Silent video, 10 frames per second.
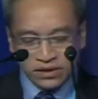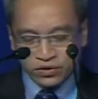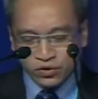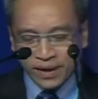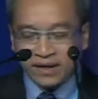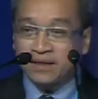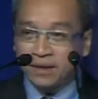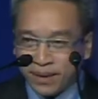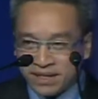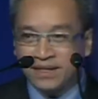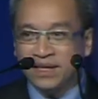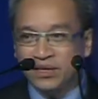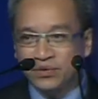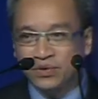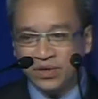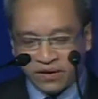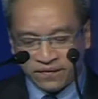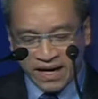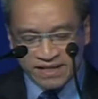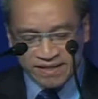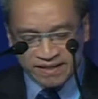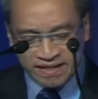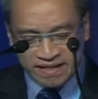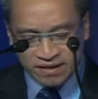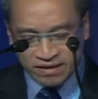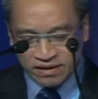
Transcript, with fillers: to make the best use of ICT